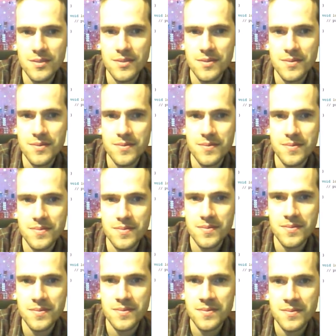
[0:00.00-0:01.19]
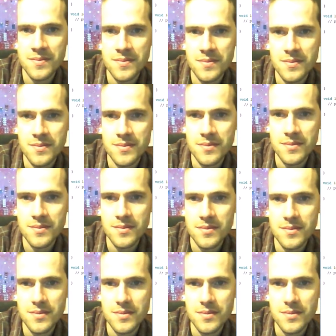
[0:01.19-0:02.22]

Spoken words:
[no speech]